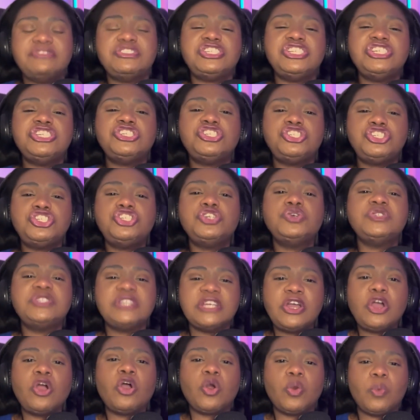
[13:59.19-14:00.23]
She's
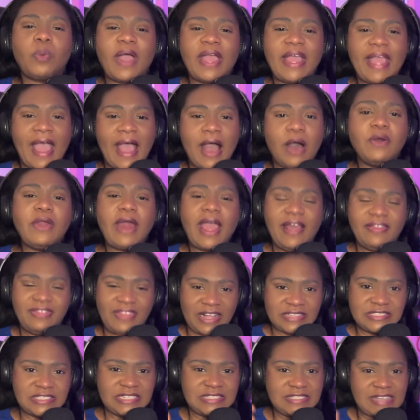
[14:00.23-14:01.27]
choosing her way out. And
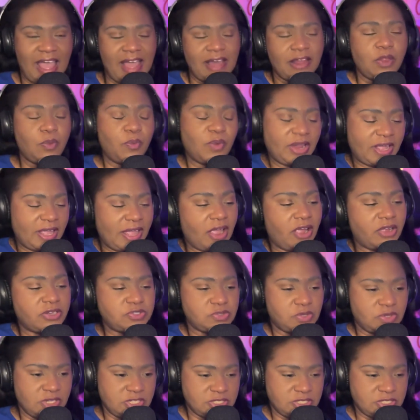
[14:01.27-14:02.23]
that's exactly what a character in